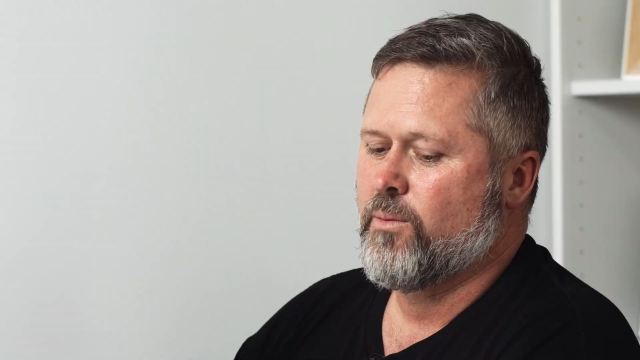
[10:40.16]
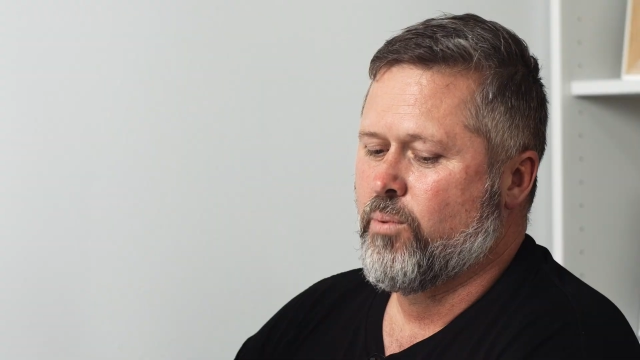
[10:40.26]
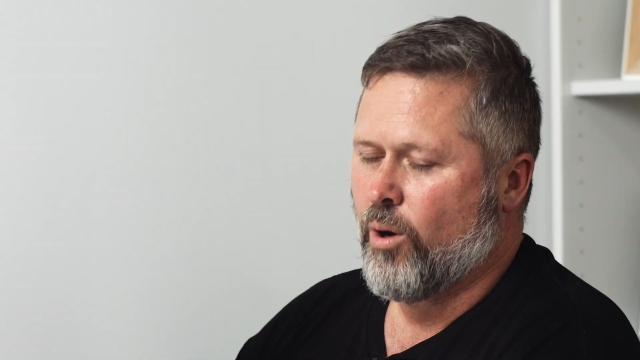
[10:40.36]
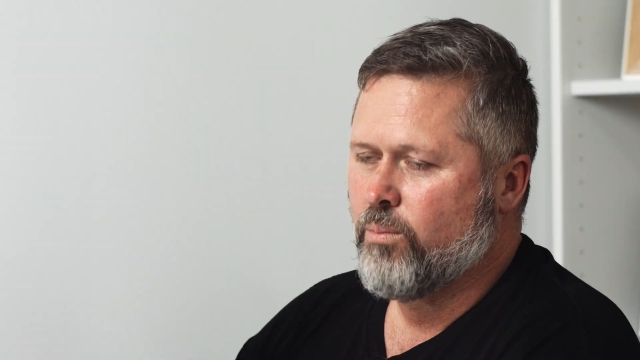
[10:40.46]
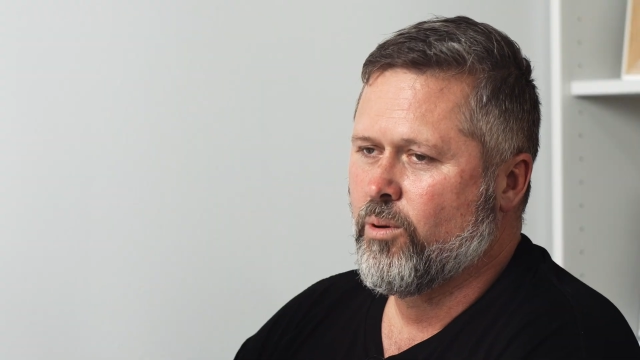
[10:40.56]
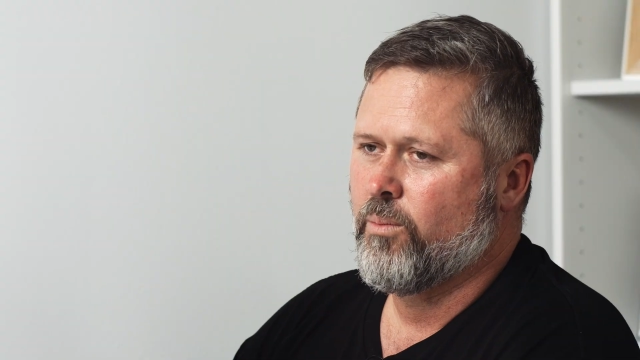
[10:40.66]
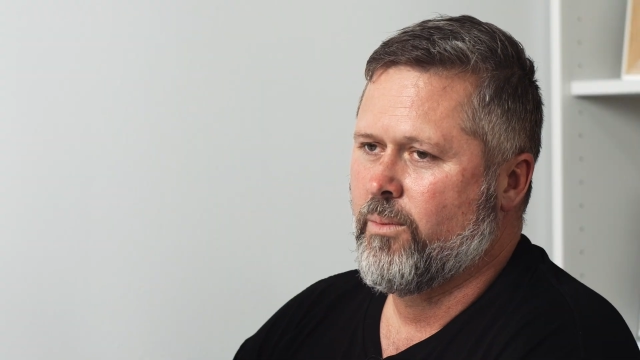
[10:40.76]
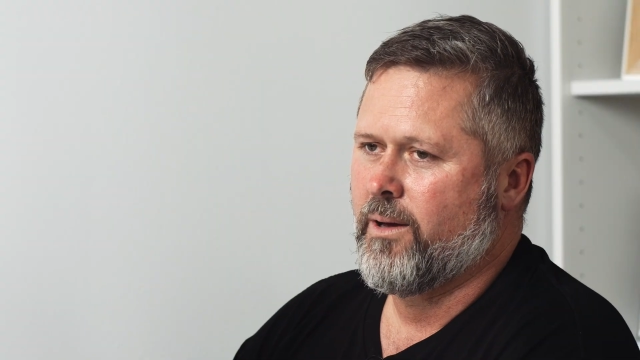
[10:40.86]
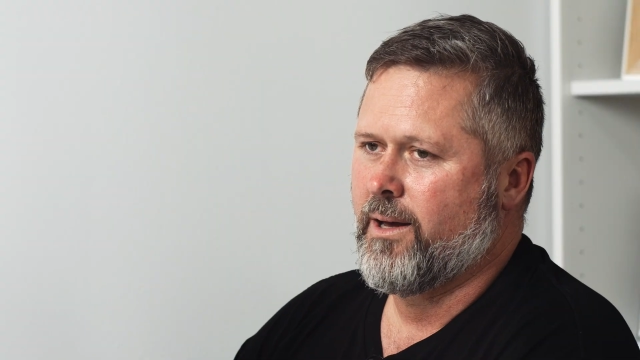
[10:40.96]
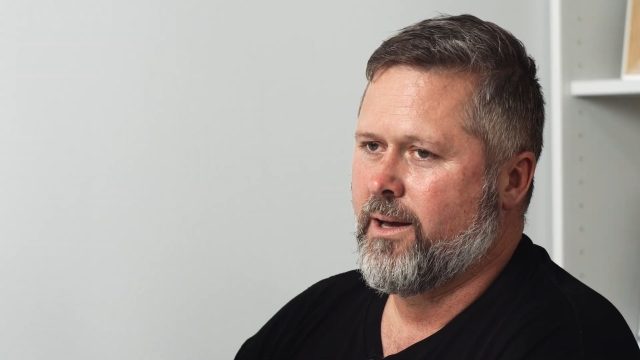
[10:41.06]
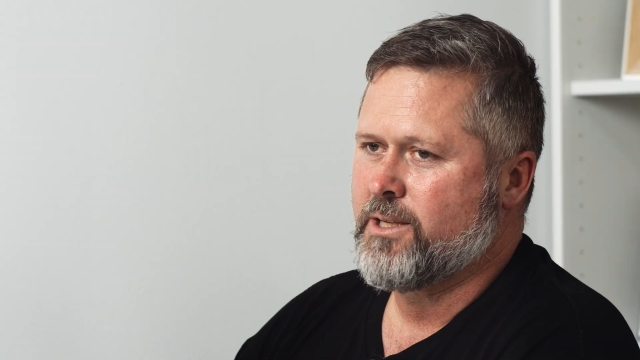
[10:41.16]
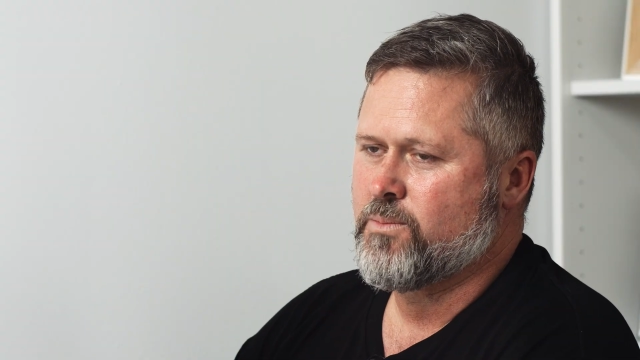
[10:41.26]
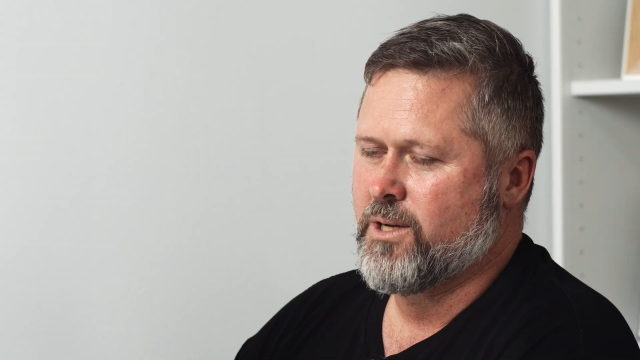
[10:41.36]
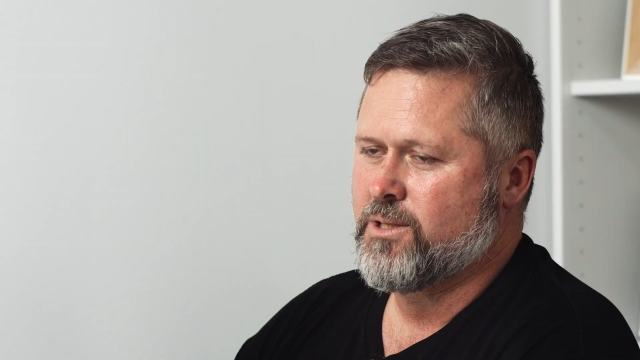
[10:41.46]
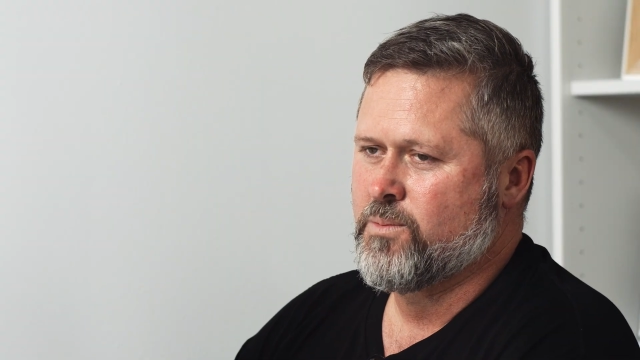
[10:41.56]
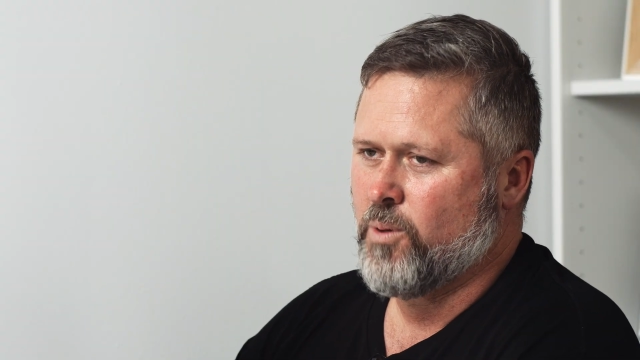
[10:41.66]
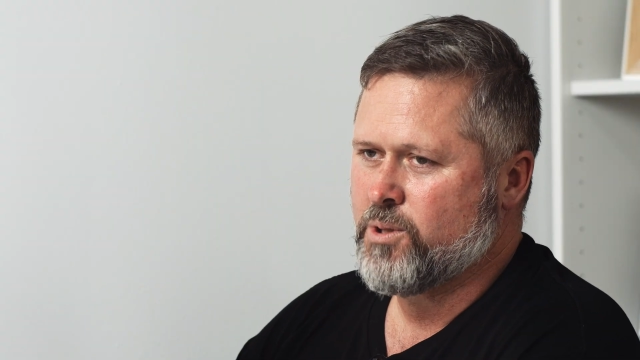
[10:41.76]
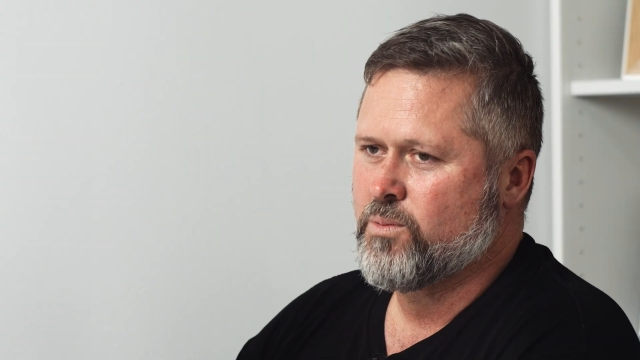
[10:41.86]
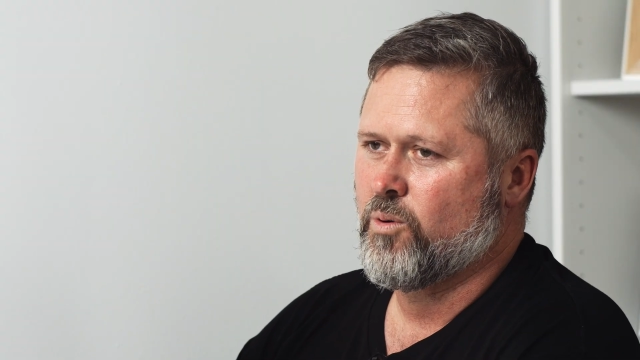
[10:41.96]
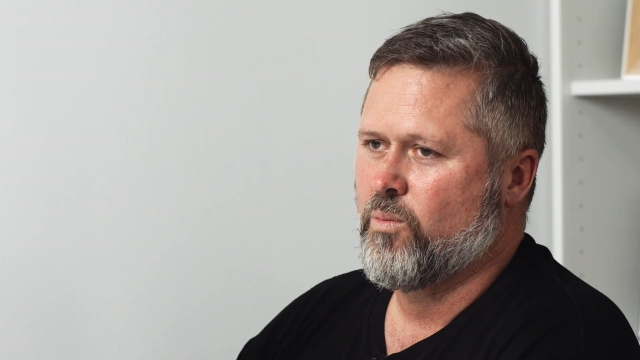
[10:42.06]
the problem as much as
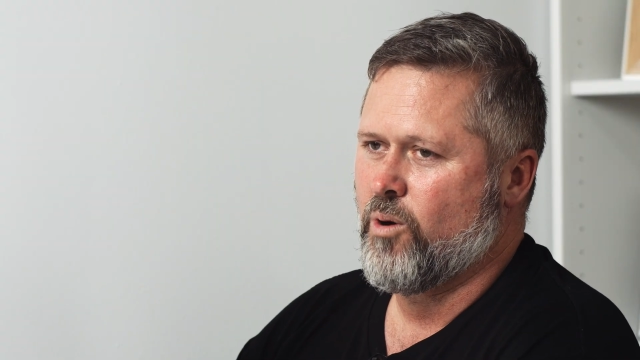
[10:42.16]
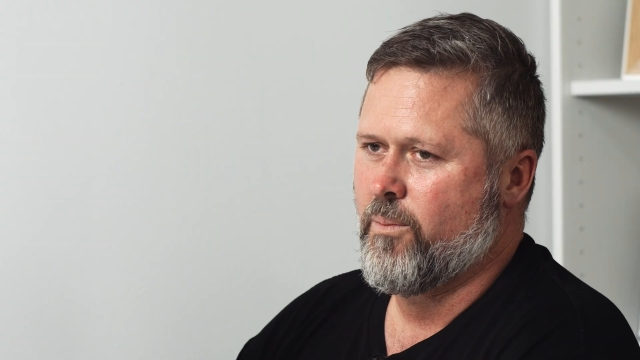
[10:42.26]
possible by